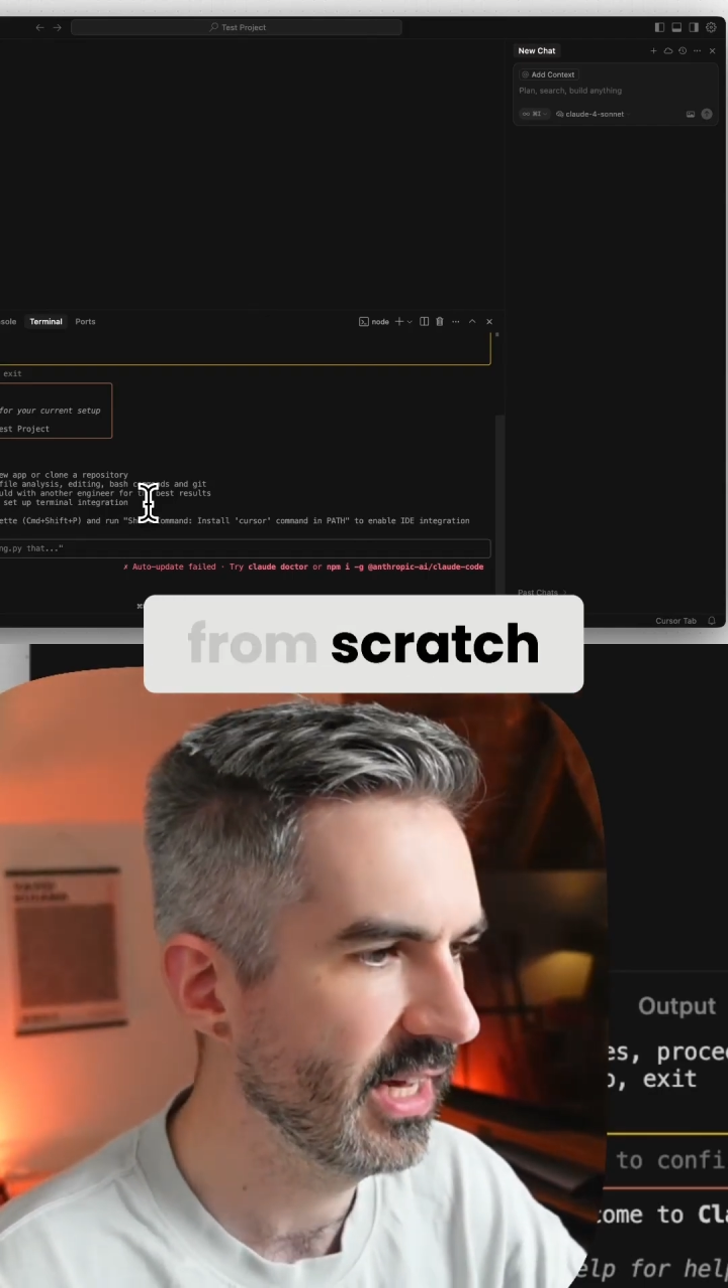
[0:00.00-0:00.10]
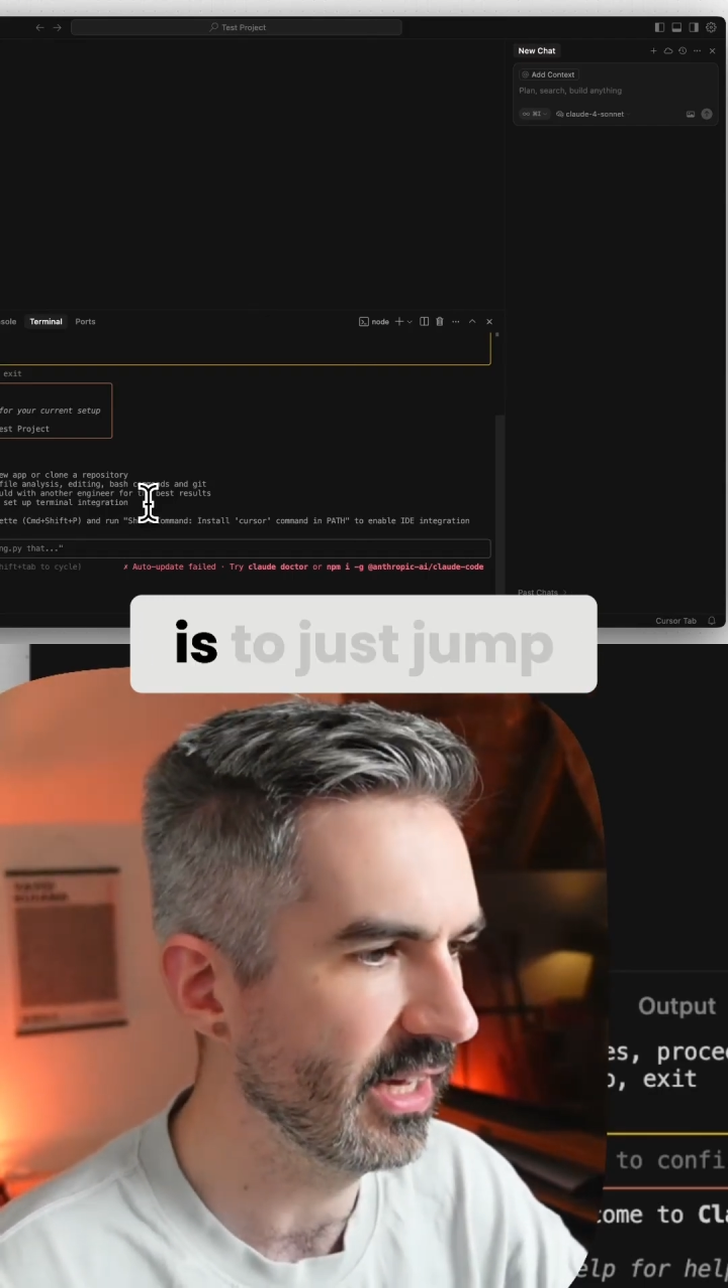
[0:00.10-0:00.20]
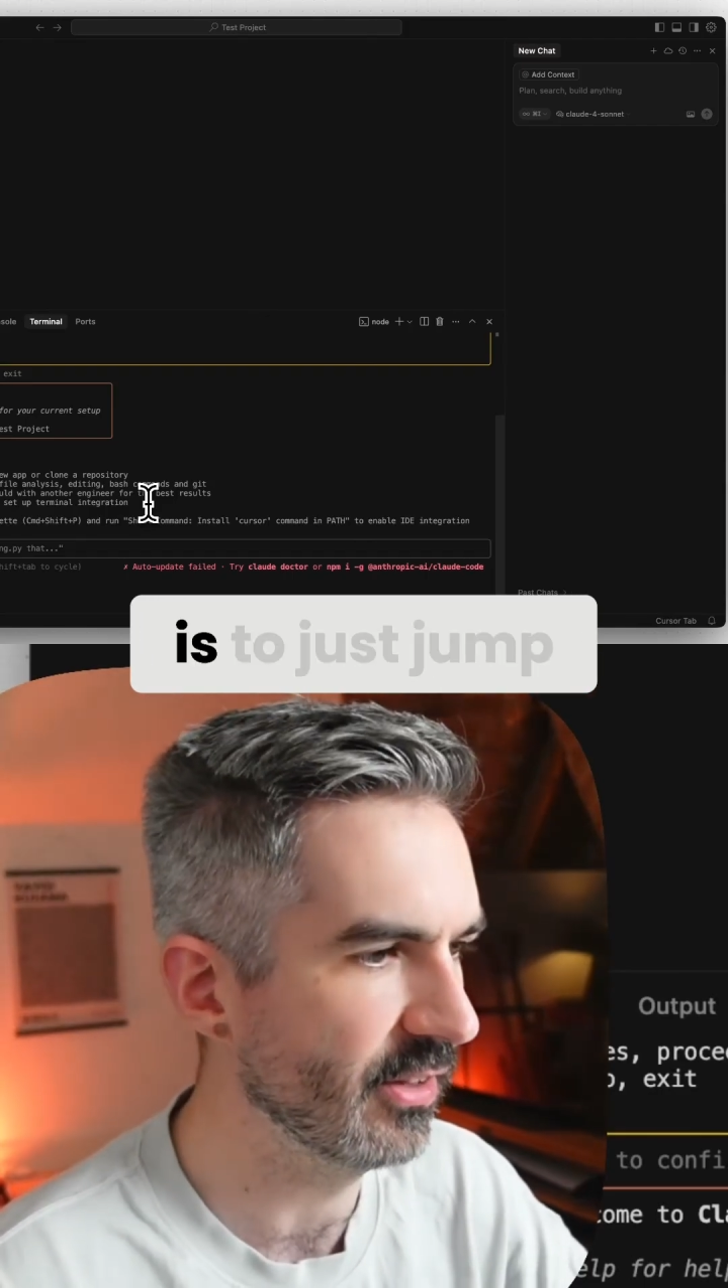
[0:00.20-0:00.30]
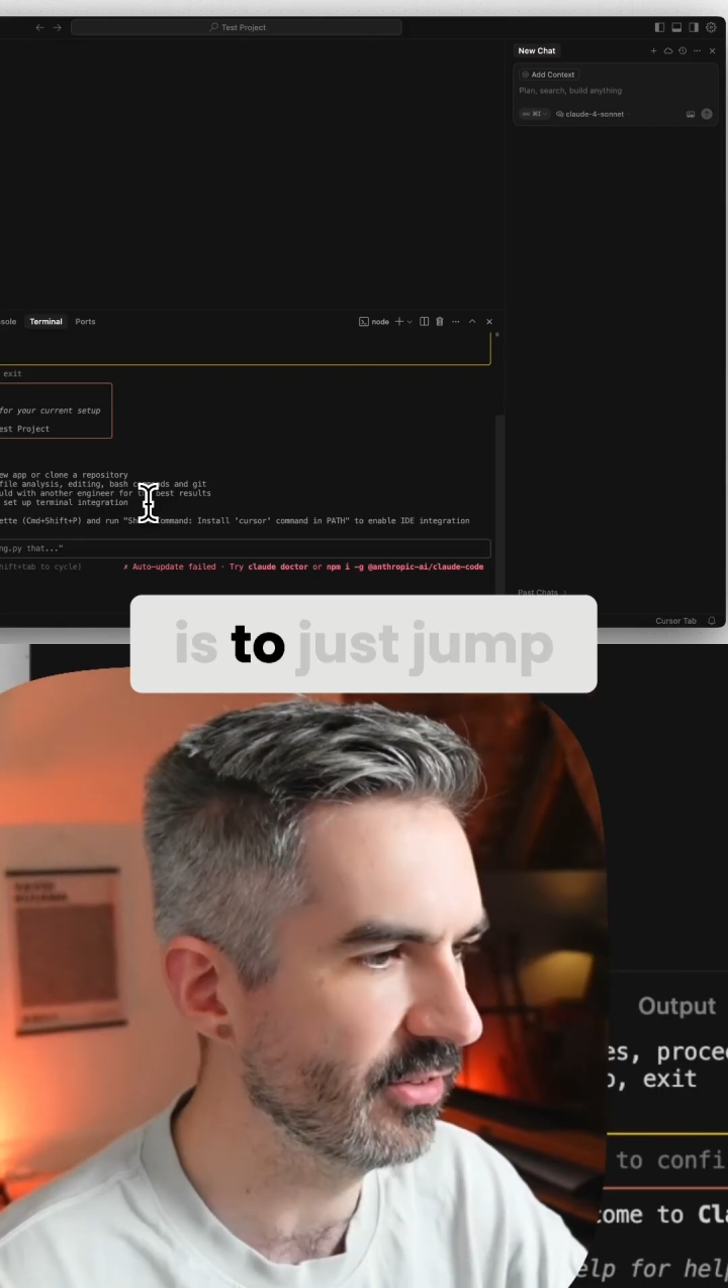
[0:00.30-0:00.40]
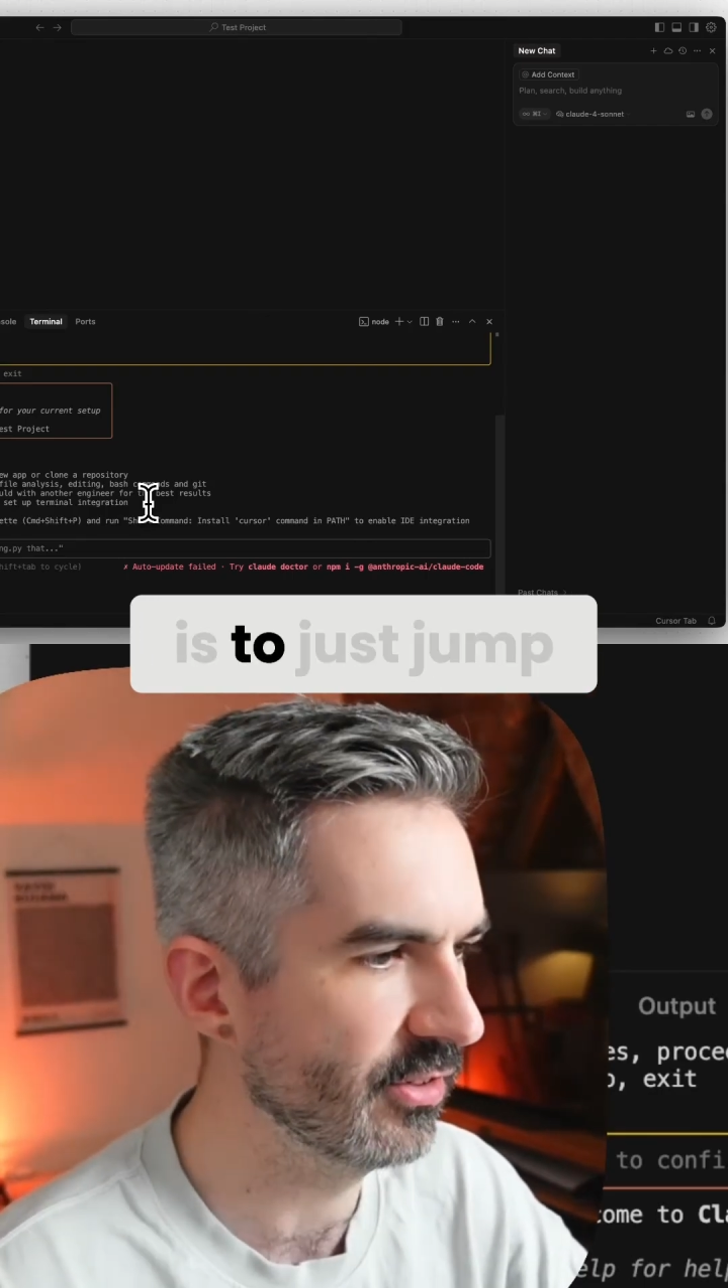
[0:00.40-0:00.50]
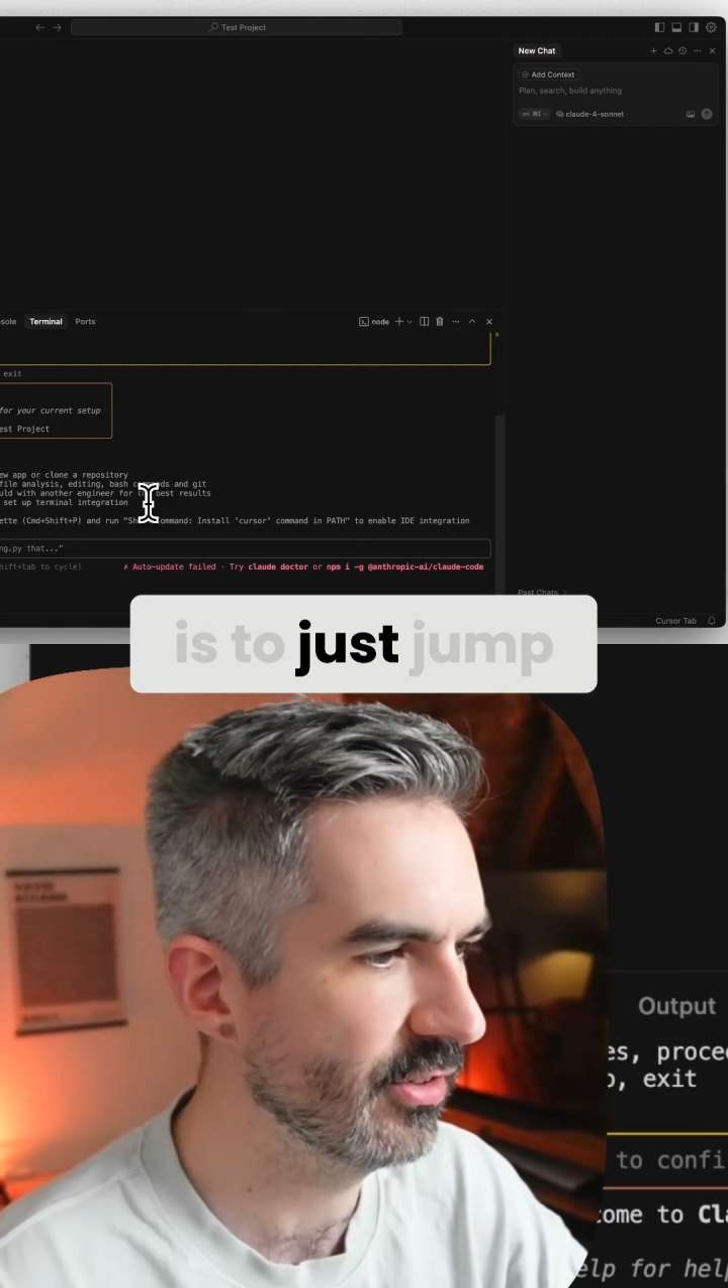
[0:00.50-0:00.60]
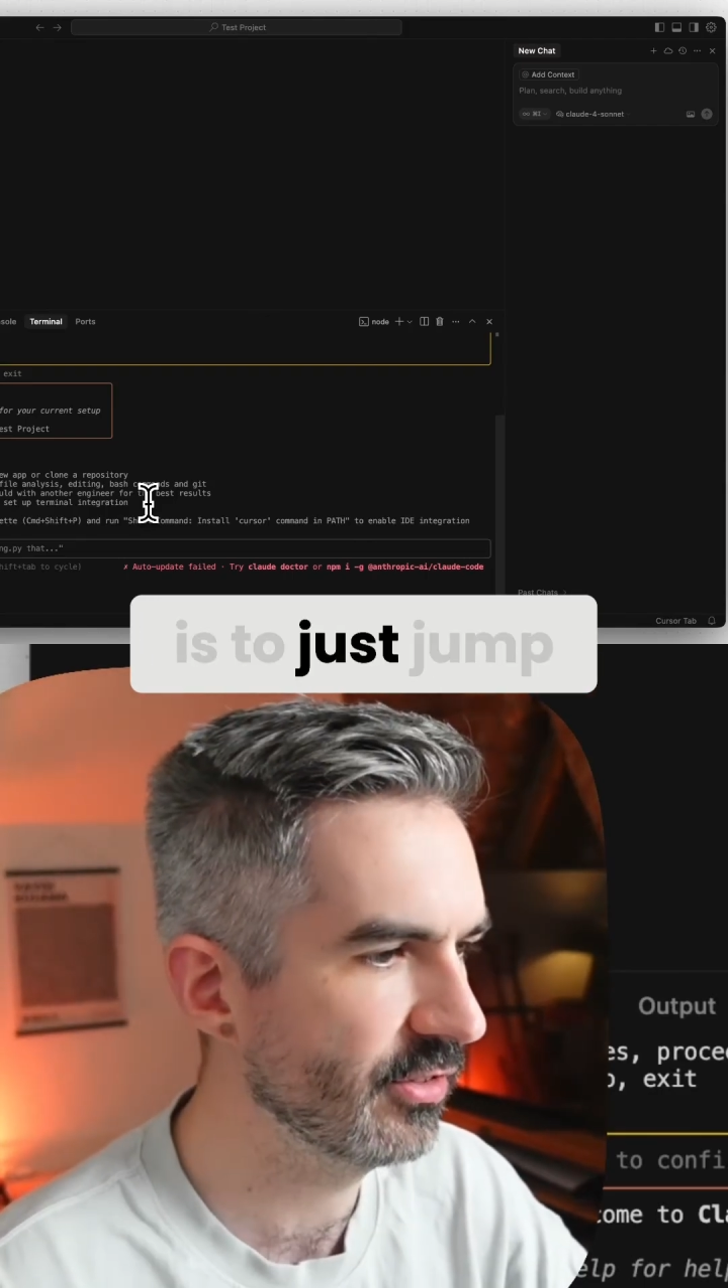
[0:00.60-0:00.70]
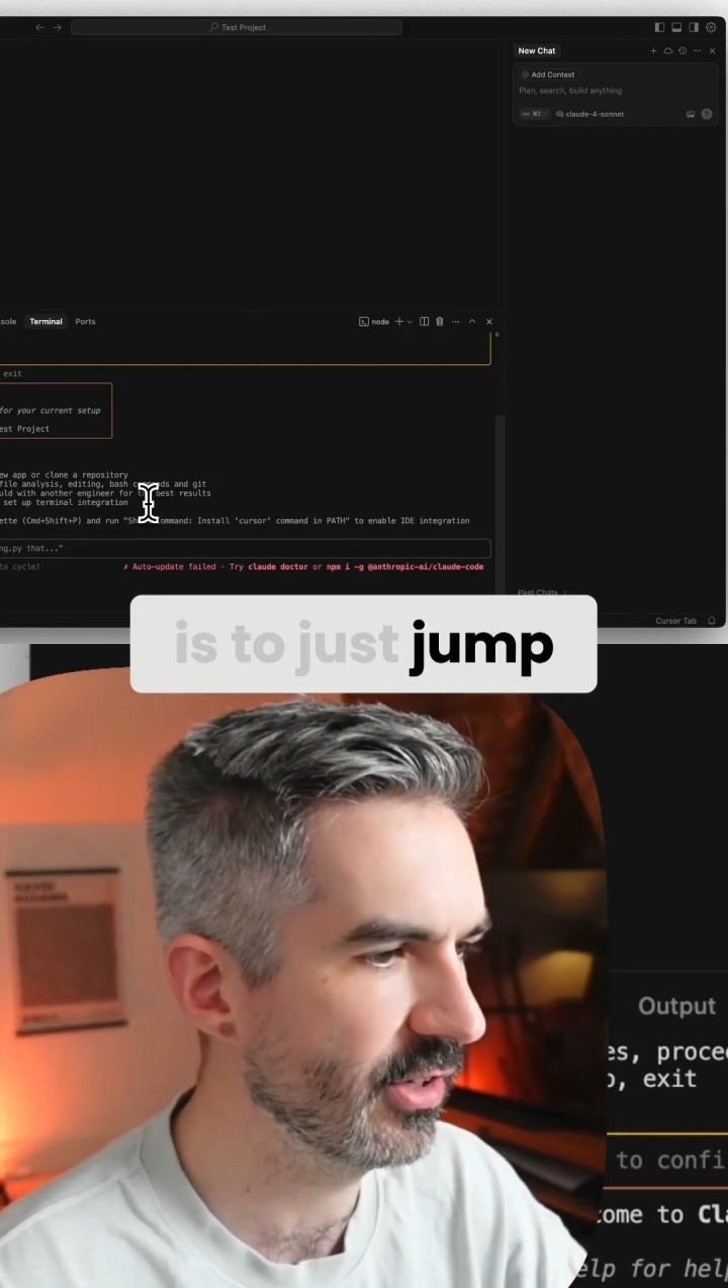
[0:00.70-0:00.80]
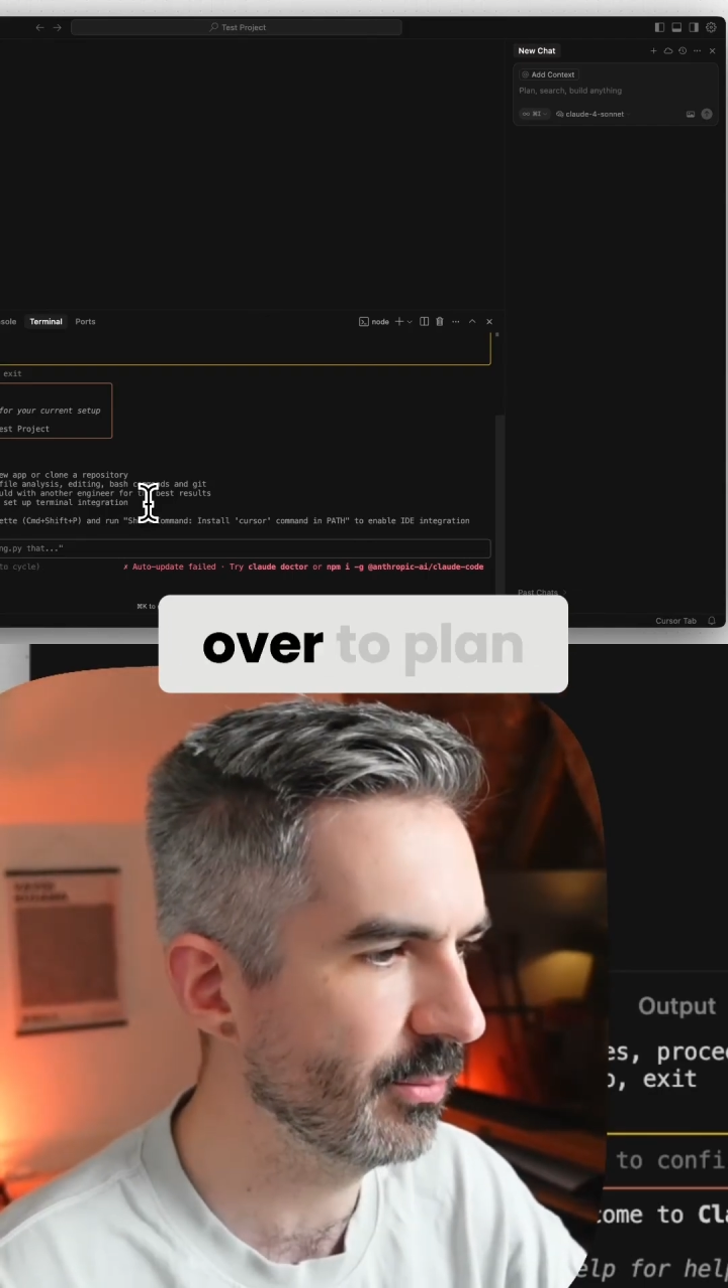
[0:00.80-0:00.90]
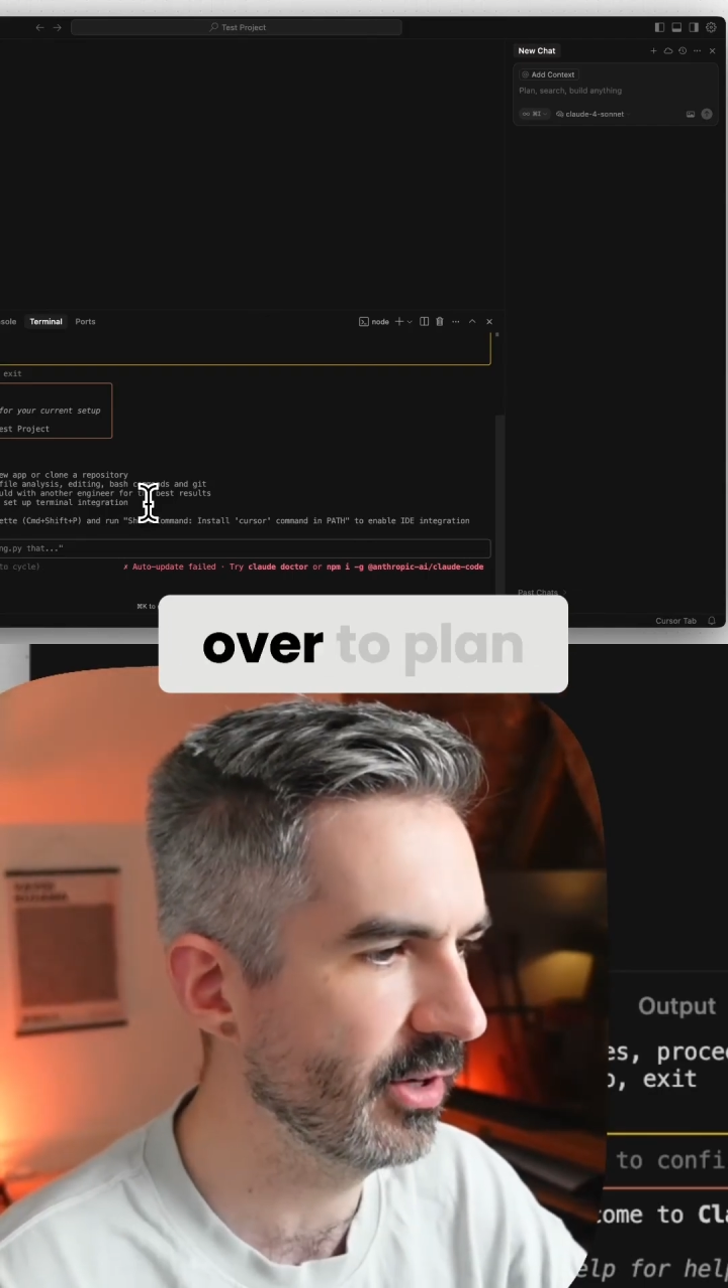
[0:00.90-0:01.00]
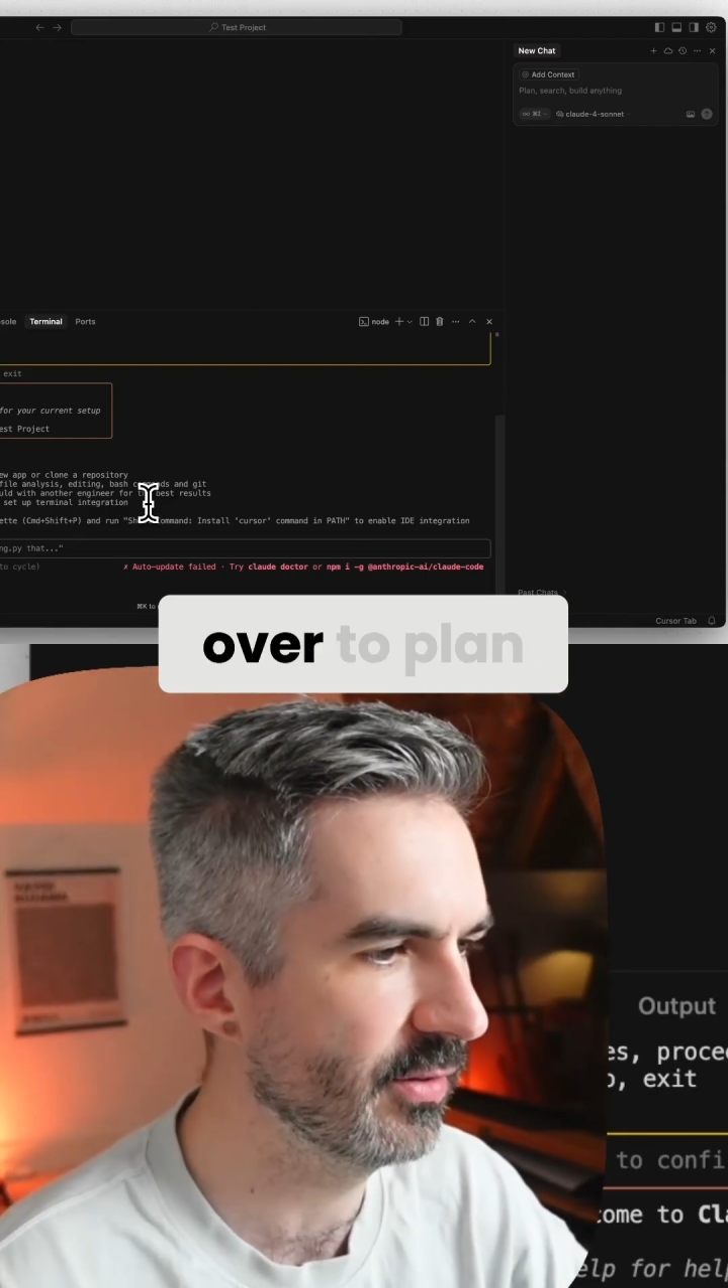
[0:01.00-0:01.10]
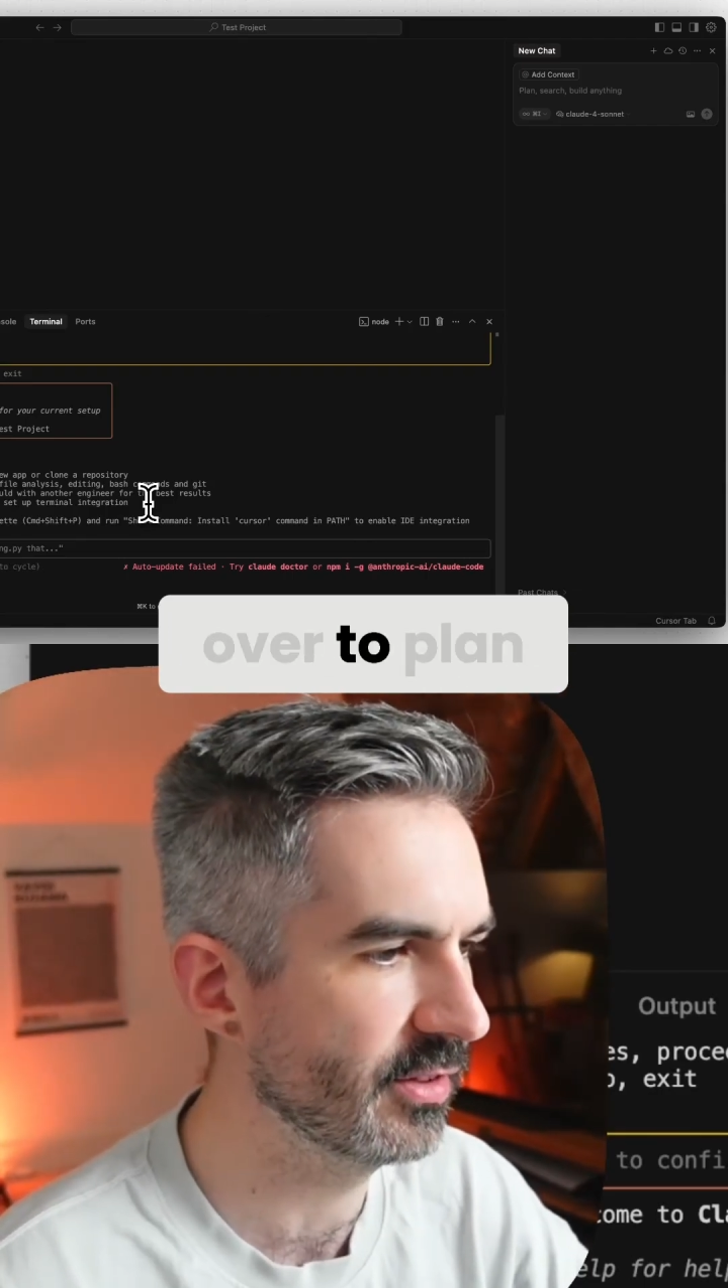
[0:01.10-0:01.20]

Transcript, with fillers: is to just jump over